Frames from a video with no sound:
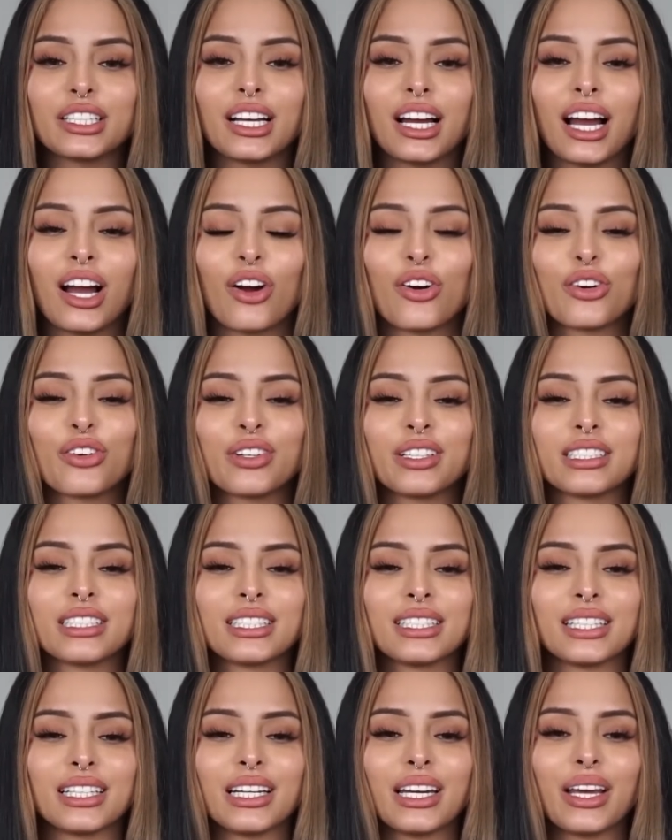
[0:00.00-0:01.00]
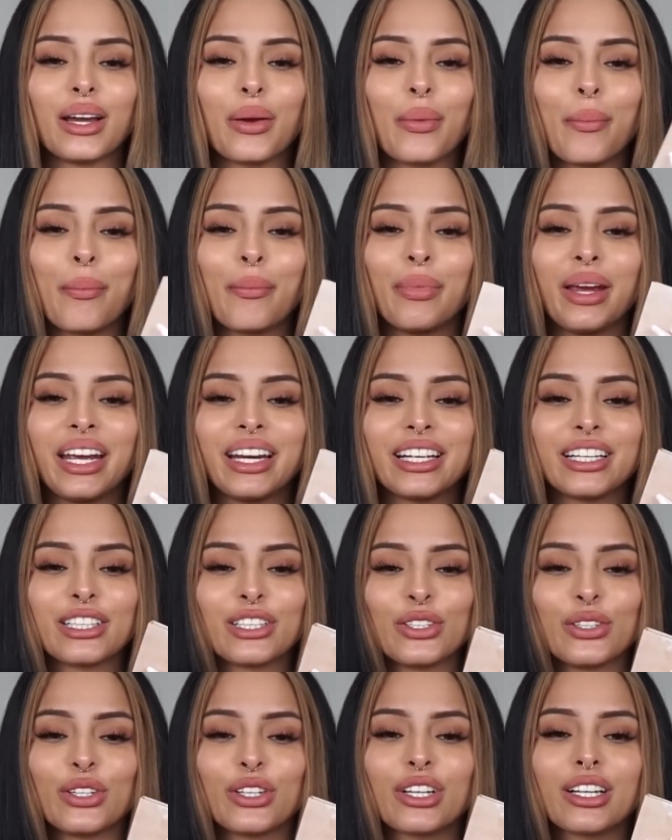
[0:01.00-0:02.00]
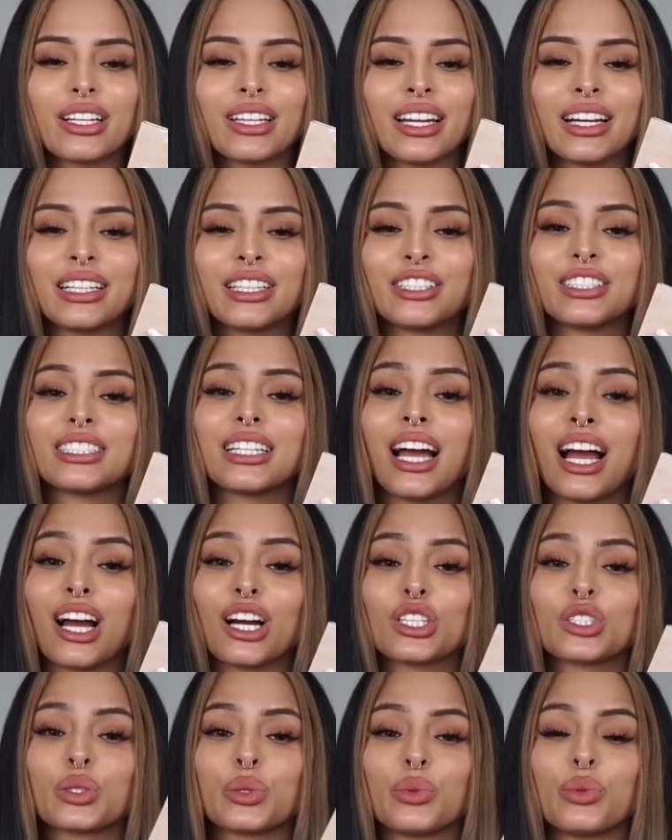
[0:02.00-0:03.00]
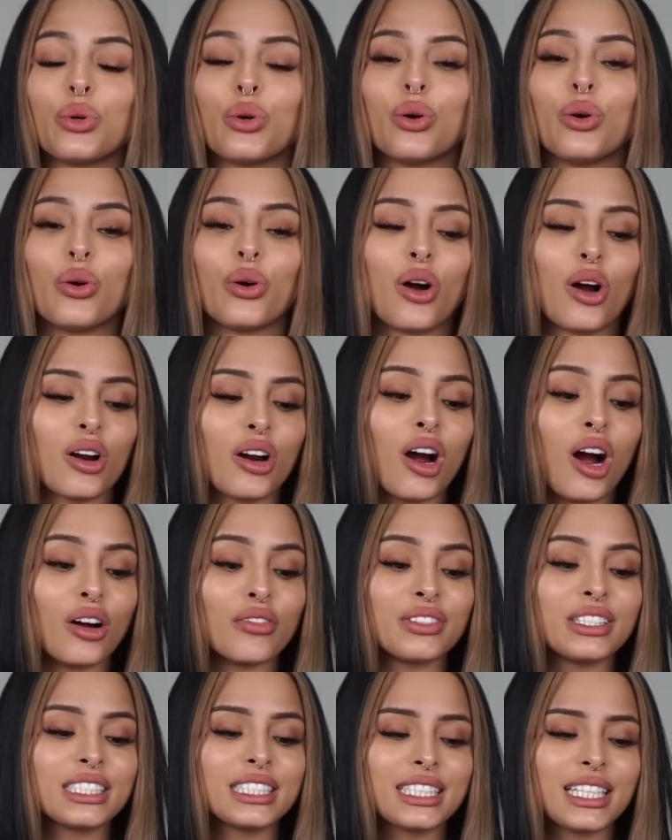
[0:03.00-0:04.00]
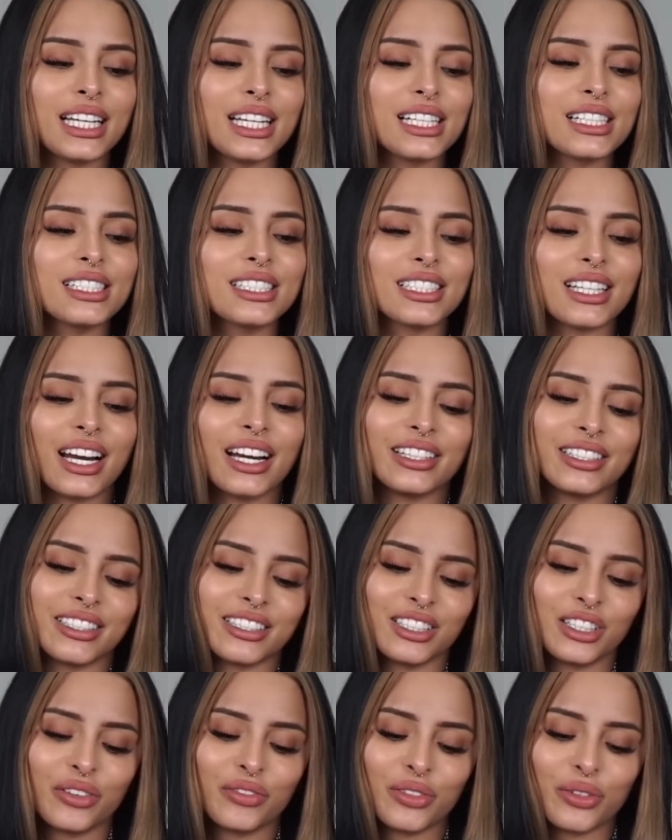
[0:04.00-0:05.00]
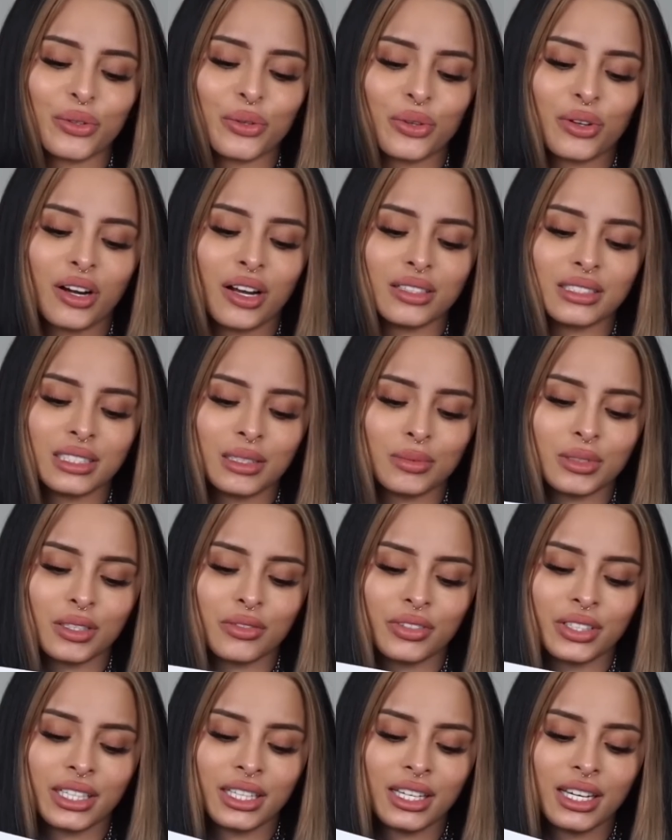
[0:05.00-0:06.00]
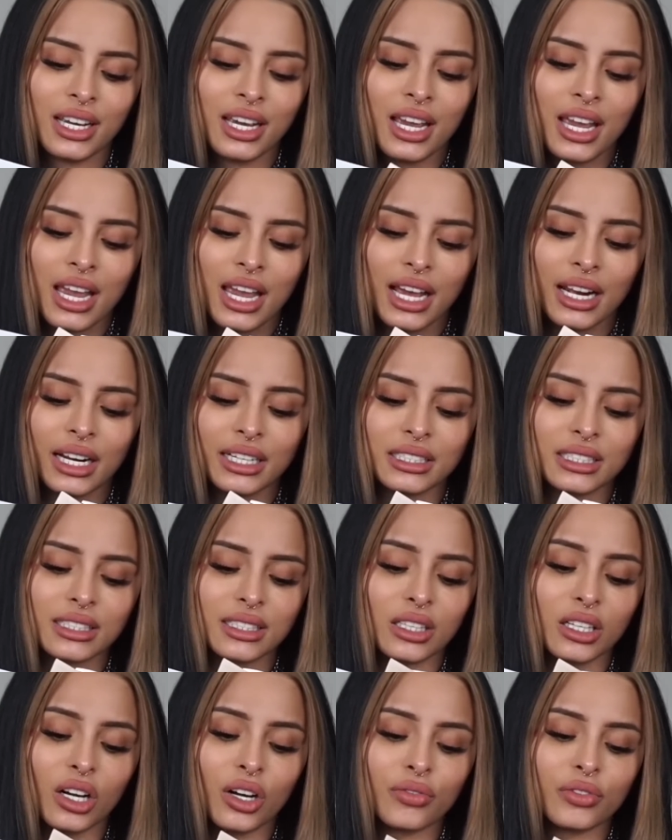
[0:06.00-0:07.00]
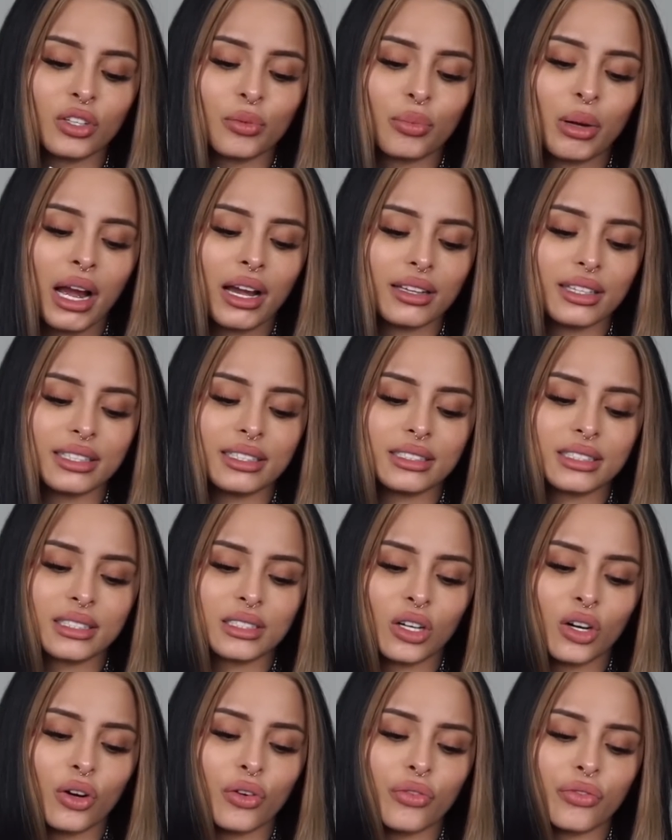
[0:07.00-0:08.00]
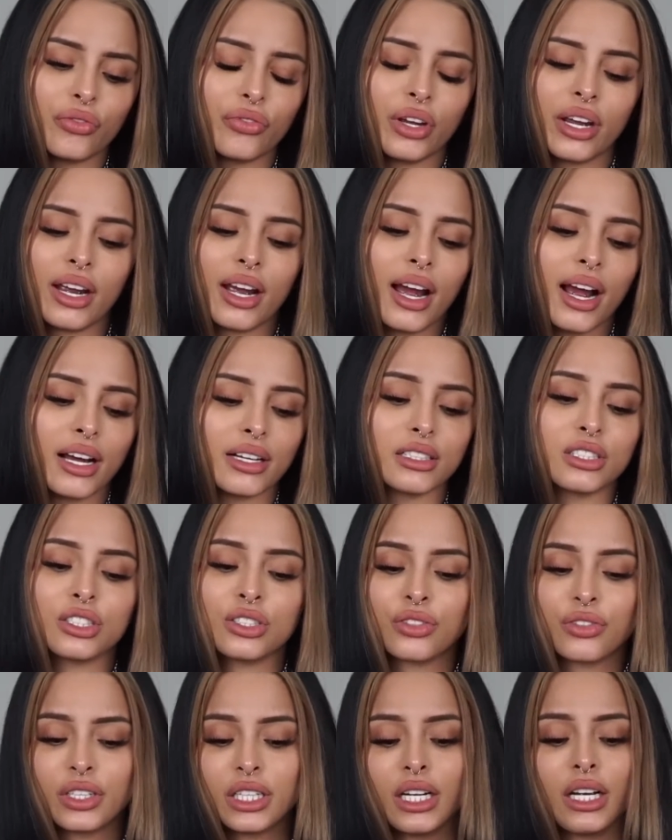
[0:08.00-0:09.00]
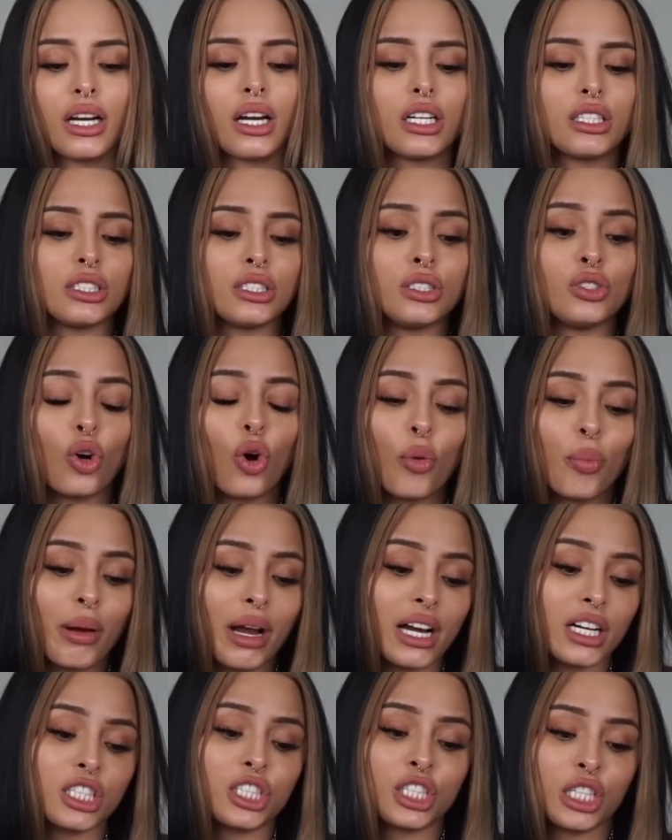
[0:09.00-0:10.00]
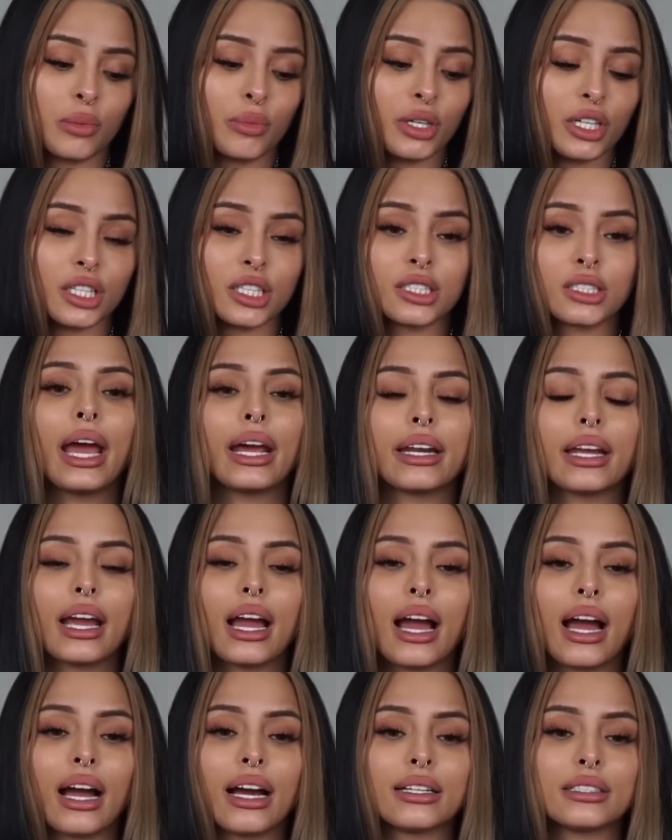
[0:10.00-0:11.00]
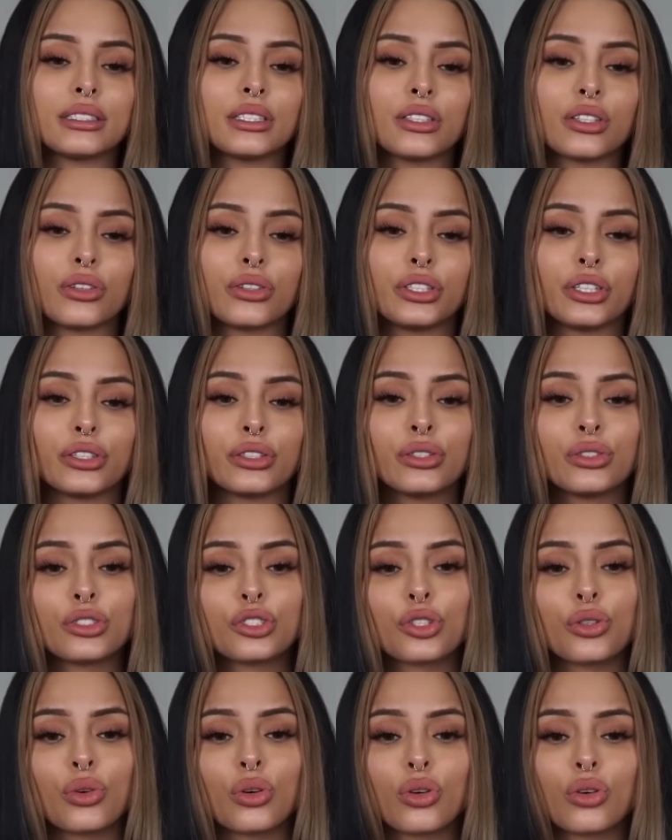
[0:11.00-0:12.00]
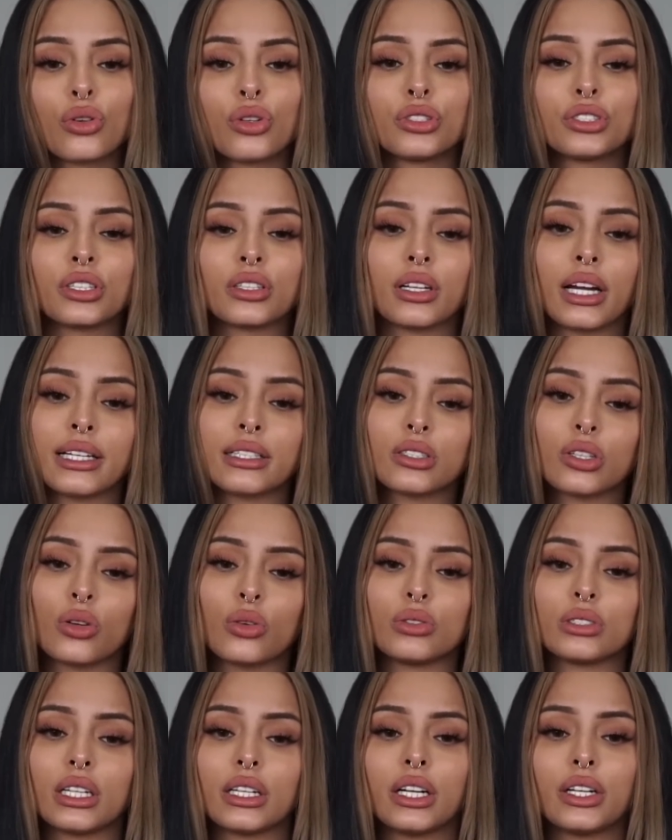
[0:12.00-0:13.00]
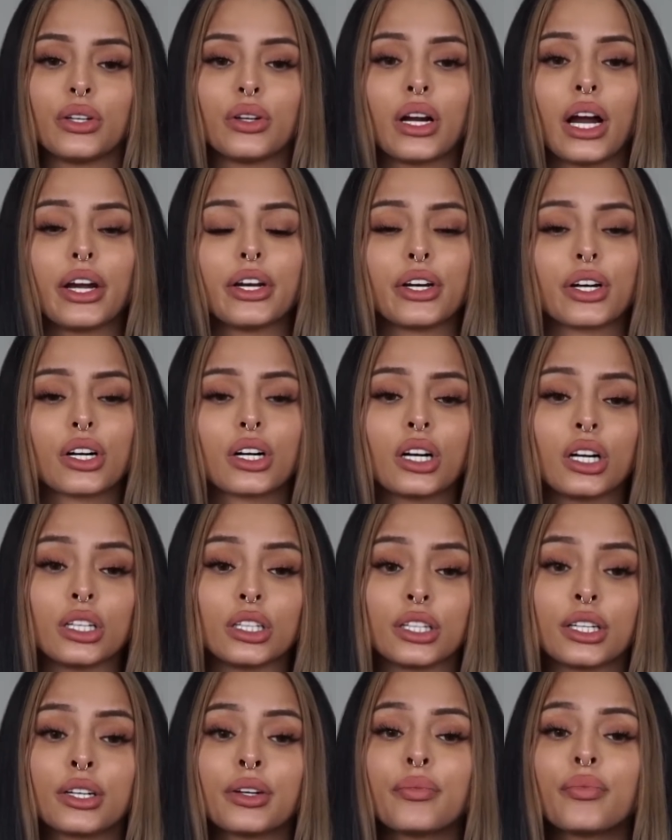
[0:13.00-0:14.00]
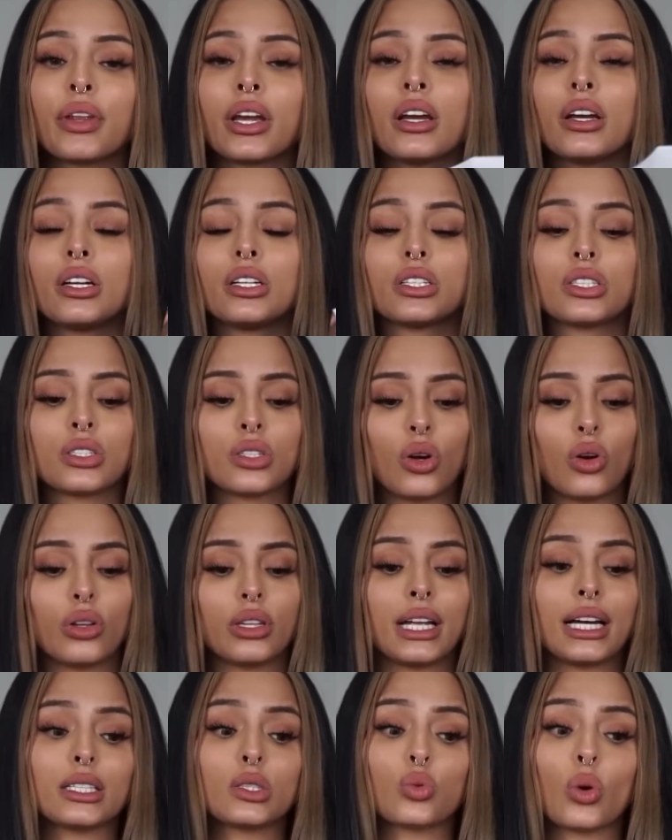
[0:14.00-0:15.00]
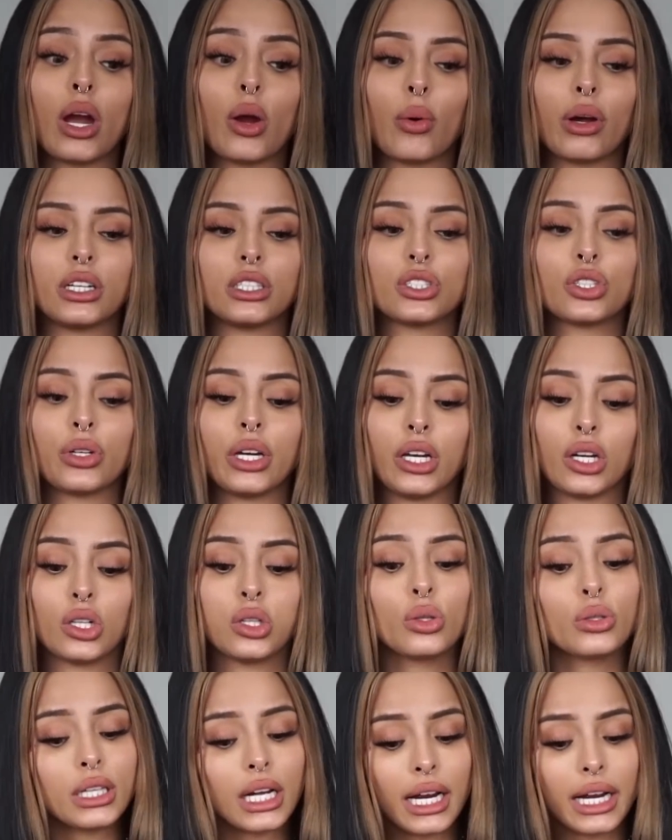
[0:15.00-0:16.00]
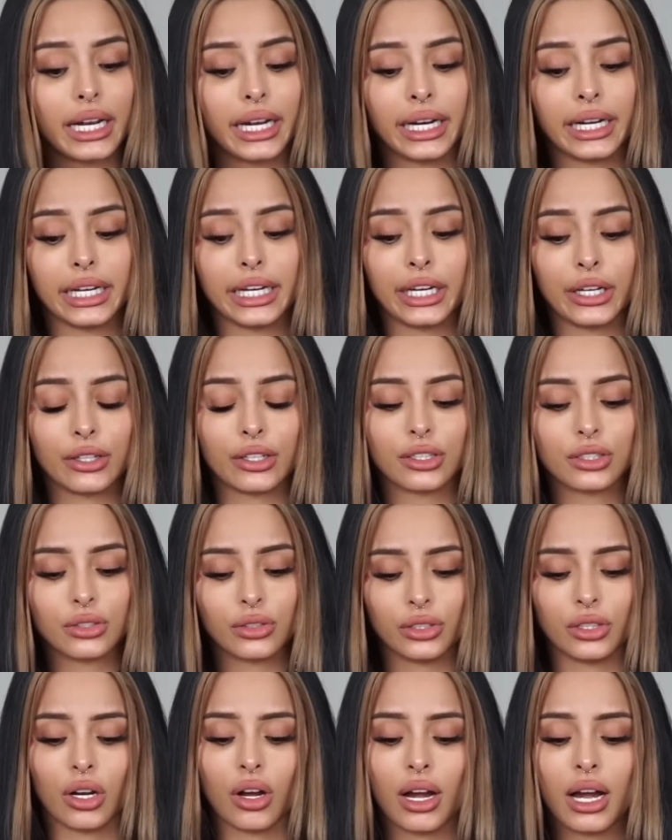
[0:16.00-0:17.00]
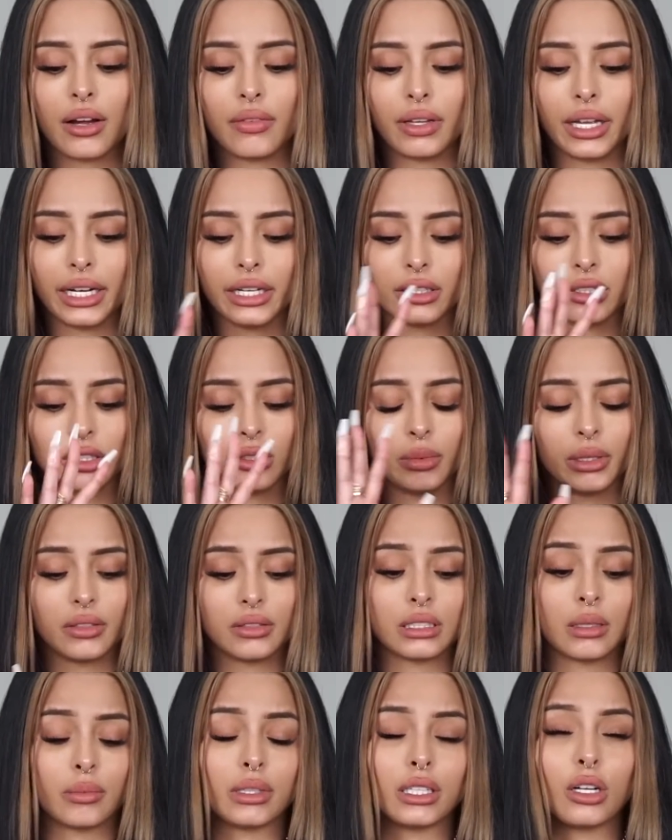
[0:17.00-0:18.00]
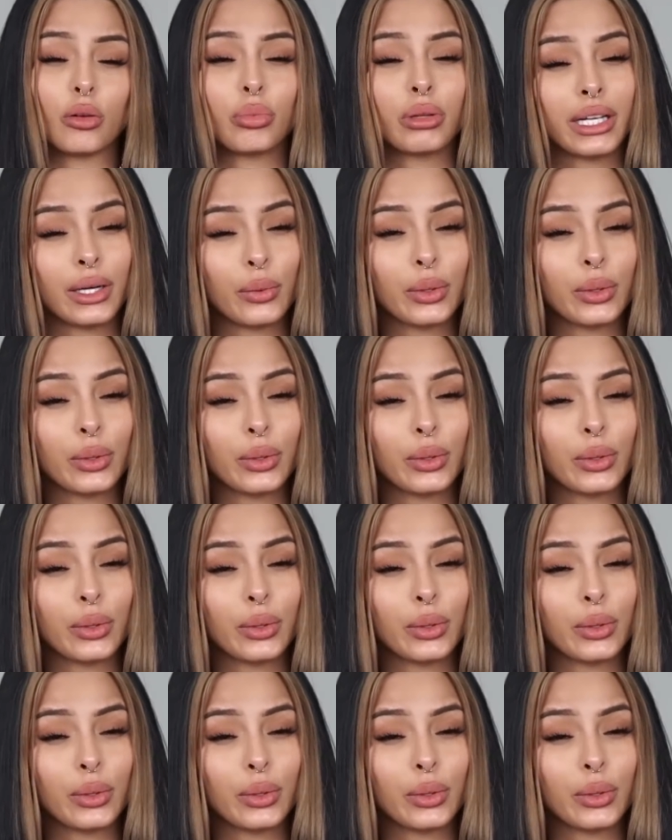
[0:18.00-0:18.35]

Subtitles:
how Kristen made it look like there's actual coffee stains. I just love the whole concept of it, and I just love the palette itself. It has 3 dope ass shimmers and it has your neutrals, your light tones, and then you got your color. So that's why I wanted to include that in here so y'all have like a little bit of something to play